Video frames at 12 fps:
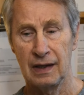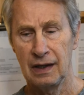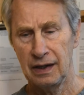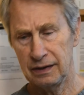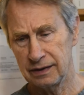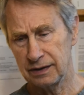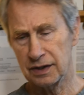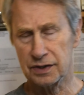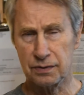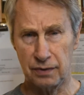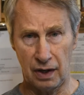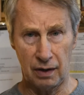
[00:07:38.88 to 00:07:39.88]
He did
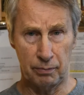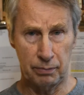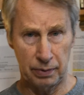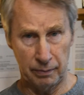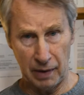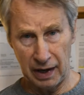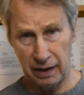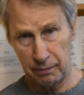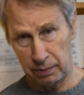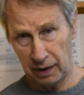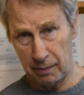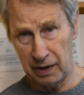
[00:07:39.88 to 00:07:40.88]
this
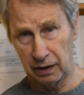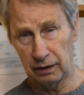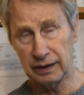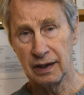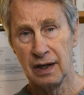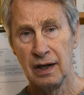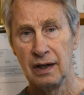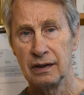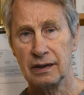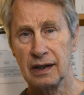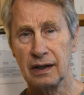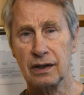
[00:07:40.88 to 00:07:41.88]
primarily to
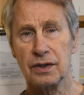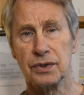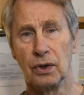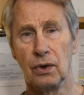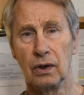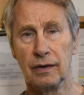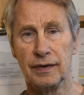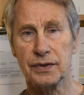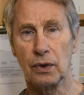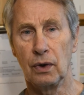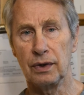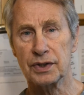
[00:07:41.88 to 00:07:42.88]
gain control of its
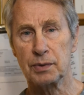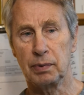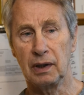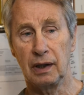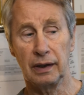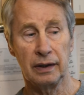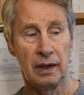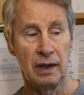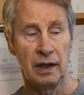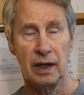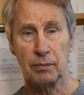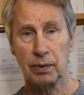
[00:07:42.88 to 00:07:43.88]
oil supply,
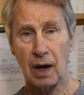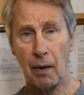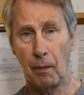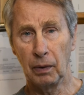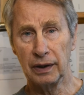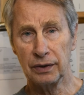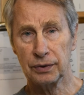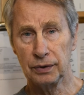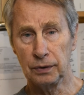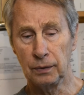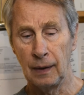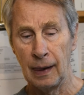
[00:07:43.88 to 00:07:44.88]
and probably
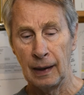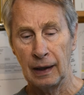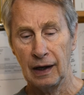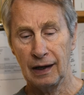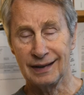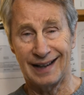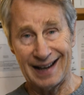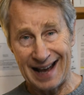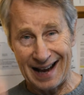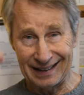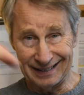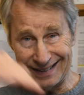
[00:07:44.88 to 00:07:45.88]
through
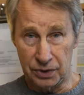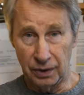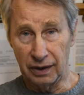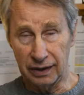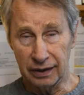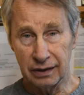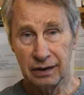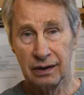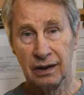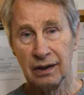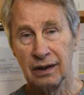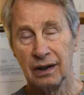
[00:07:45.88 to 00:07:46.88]
diagonally drilling
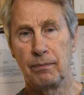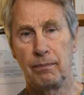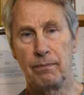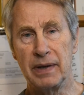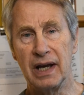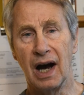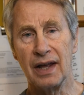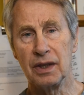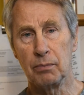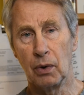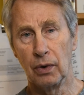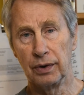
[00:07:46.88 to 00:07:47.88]
beyond the
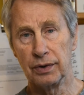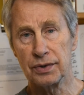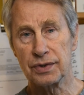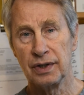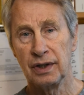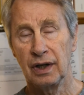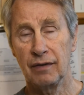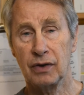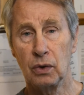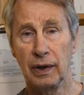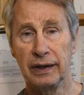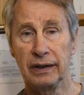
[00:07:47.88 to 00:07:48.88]
borders of
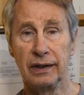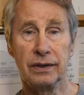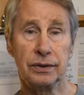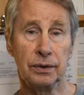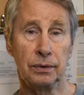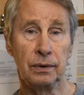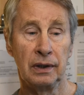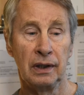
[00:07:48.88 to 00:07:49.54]
Kuwait into